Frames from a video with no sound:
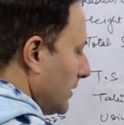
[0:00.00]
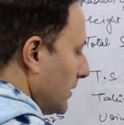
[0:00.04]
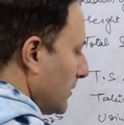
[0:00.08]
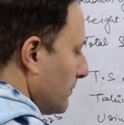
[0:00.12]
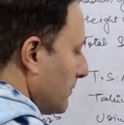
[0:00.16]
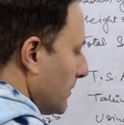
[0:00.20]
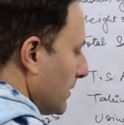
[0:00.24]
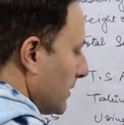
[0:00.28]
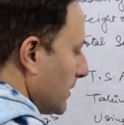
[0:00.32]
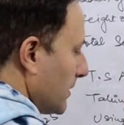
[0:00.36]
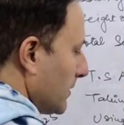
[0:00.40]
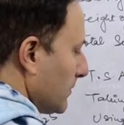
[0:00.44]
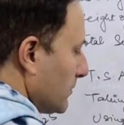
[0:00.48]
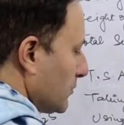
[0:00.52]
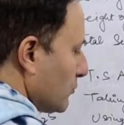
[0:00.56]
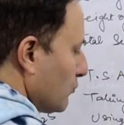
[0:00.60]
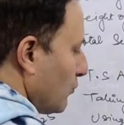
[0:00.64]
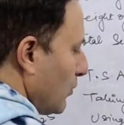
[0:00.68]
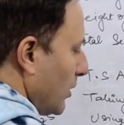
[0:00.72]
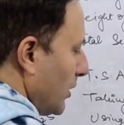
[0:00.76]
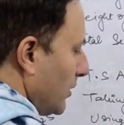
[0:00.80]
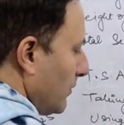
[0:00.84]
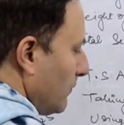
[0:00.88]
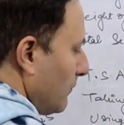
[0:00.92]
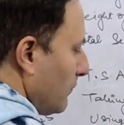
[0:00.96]
it becomes
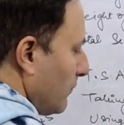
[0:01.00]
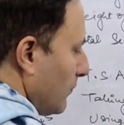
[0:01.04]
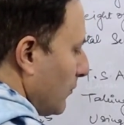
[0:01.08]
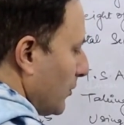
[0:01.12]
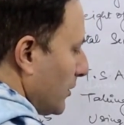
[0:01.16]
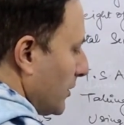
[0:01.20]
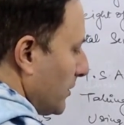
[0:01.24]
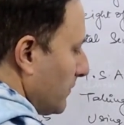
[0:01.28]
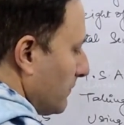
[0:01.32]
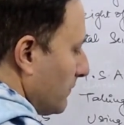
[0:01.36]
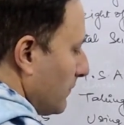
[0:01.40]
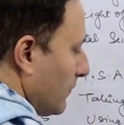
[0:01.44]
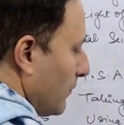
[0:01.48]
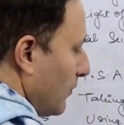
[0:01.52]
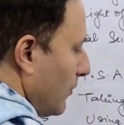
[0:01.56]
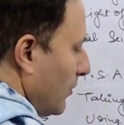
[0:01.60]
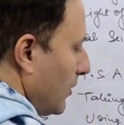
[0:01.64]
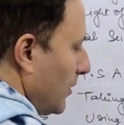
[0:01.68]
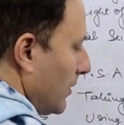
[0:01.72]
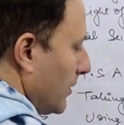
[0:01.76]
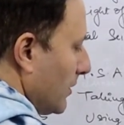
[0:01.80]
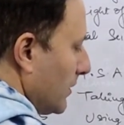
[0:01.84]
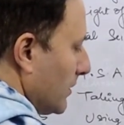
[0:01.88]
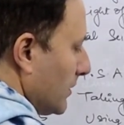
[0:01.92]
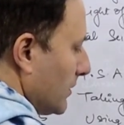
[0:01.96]

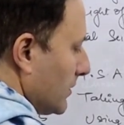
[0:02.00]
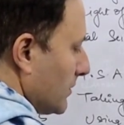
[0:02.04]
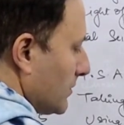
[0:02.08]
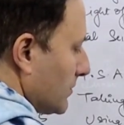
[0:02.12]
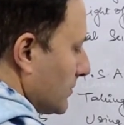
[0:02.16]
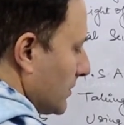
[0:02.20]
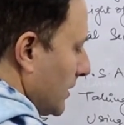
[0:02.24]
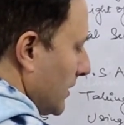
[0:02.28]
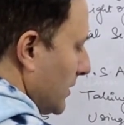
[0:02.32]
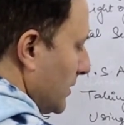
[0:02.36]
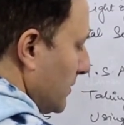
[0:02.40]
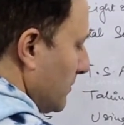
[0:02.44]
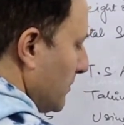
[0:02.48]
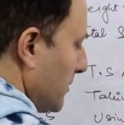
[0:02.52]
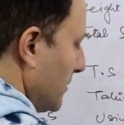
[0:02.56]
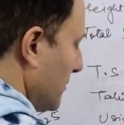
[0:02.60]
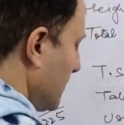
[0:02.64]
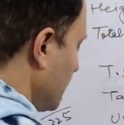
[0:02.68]
144 centimeter